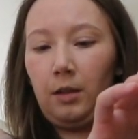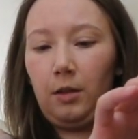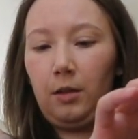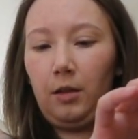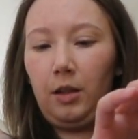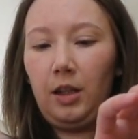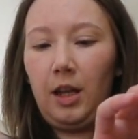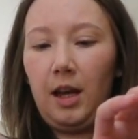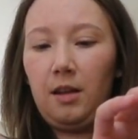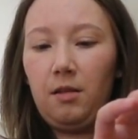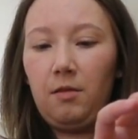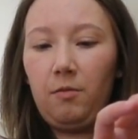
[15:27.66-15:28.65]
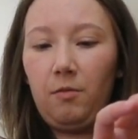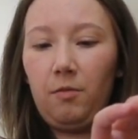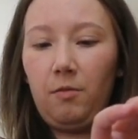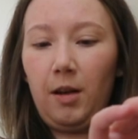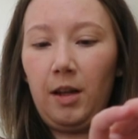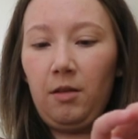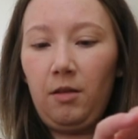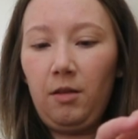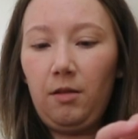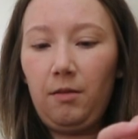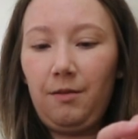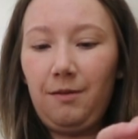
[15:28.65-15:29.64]
Because, yeah, why
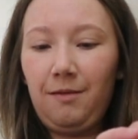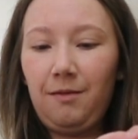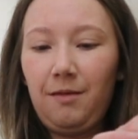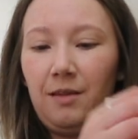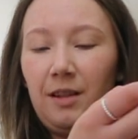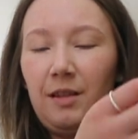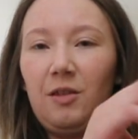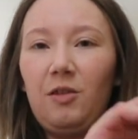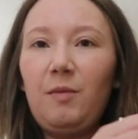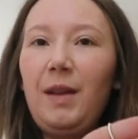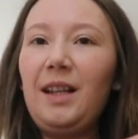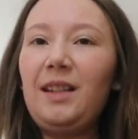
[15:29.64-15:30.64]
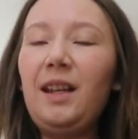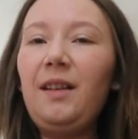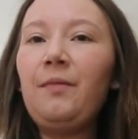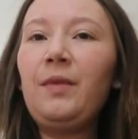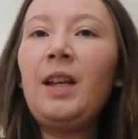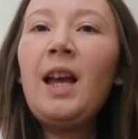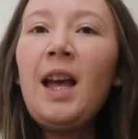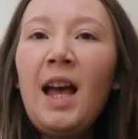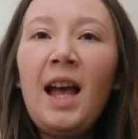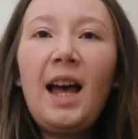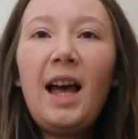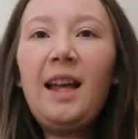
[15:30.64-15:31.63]
not? Just makes it.
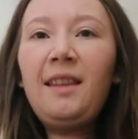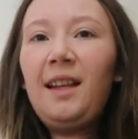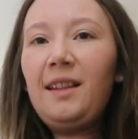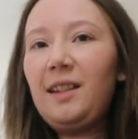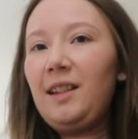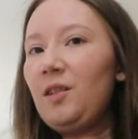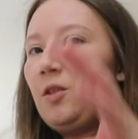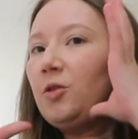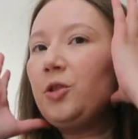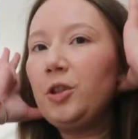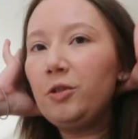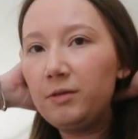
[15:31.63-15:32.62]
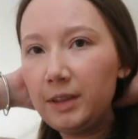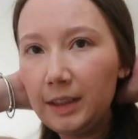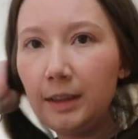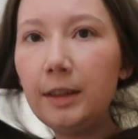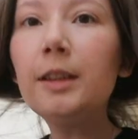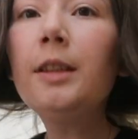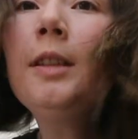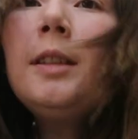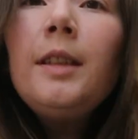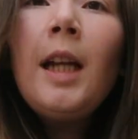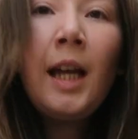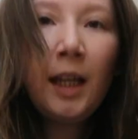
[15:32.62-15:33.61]
And that is all jewellery
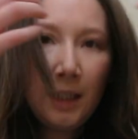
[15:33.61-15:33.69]
done. I